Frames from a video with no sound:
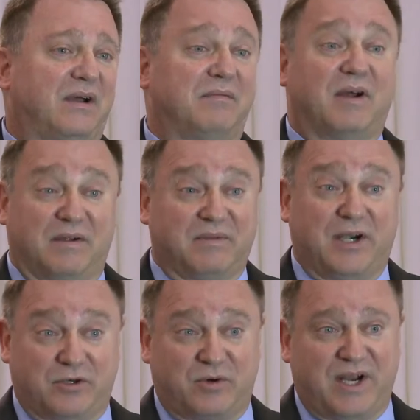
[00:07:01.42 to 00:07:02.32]
a
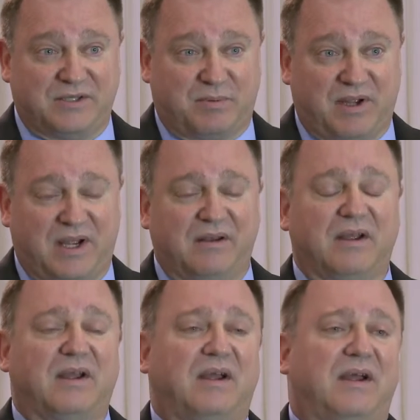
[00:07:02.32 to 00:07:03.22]
hair transplant.
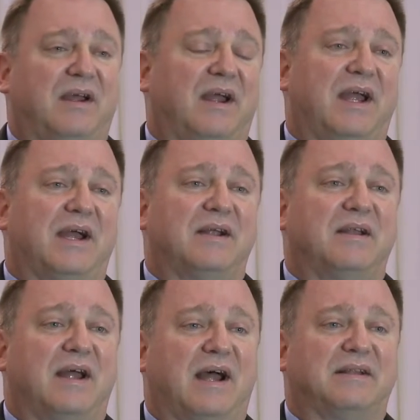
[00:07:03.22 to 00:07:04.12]

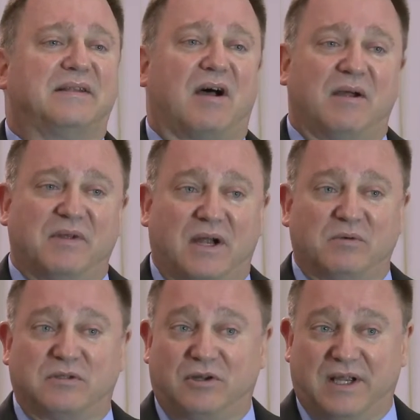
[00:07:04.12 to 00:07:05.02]
And at the time that I
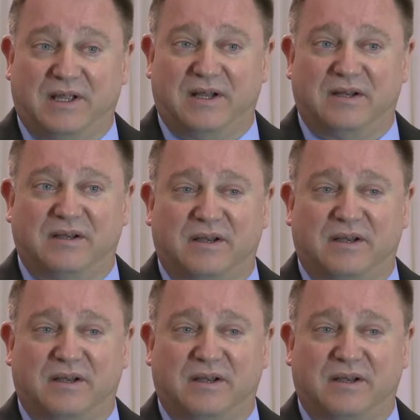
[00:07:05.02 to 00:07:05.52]
was looking at it,